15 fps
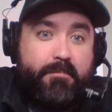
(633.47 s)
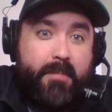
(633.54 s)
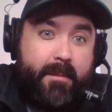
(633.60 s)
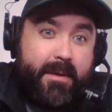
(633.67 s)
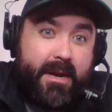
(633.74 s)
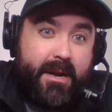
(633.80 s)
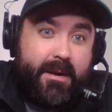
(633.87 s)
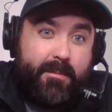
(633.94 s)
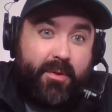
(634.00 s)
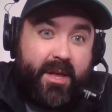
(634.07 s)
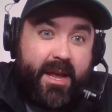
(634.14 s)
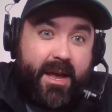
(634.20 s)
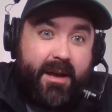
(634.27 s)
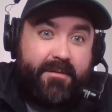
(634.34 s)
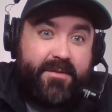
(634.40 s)
Maybe not a
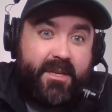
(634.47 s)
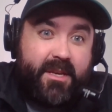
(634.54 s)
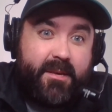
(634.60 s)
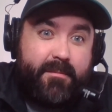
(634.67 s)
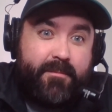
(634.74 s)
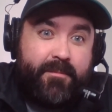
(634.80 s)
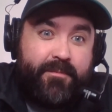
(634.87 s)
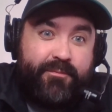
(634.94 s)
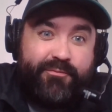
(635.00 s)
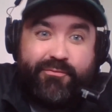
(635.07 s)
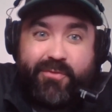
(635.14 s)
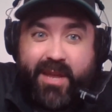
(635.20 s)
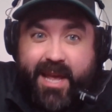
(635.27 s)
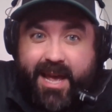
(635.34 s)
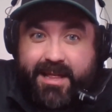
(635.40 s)
playoff team
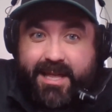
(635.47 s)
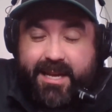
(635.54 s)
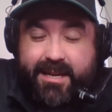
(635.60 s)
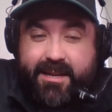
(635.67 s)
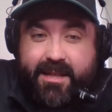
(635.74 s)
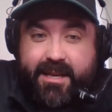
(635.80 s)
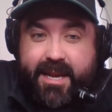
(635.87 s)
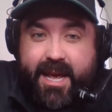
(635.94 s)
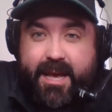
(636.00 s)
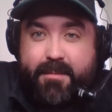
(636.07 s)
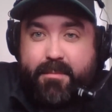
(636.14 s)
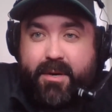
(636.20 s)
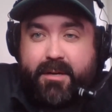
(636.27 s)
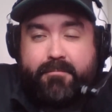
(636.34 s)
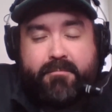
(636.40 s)
at the end of the day,
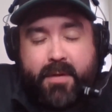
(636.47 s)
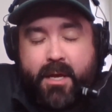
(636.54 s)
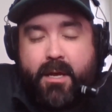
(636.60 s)
but